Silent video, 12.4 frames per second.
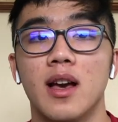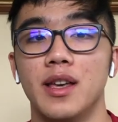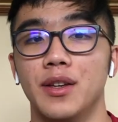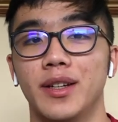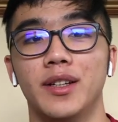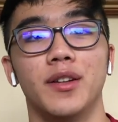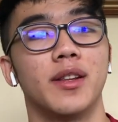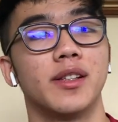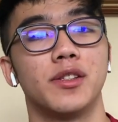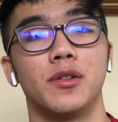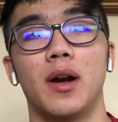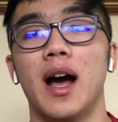You can do this
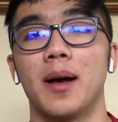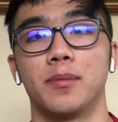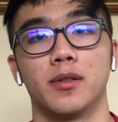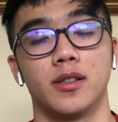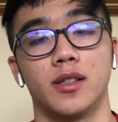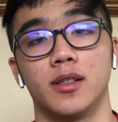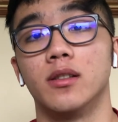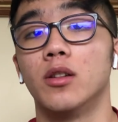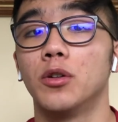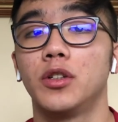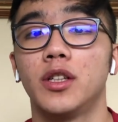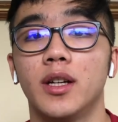through apps such as
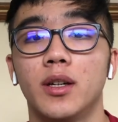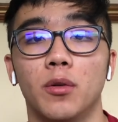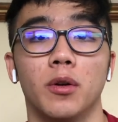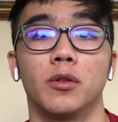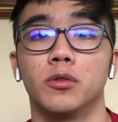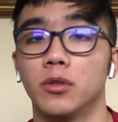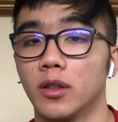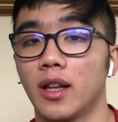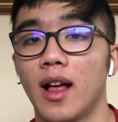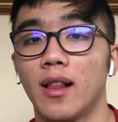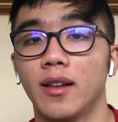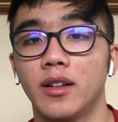Notion or Google
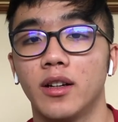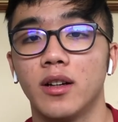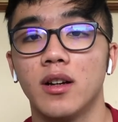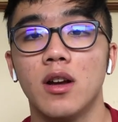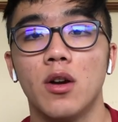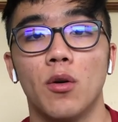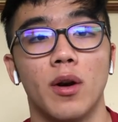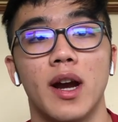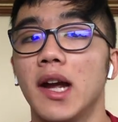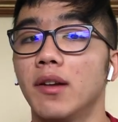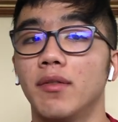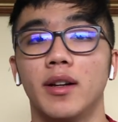Calendar, or
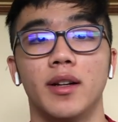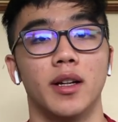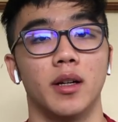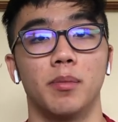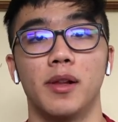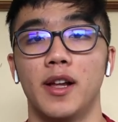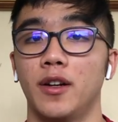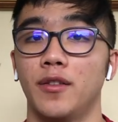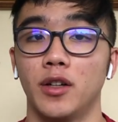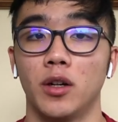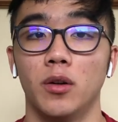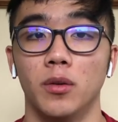handwritten in a planner of your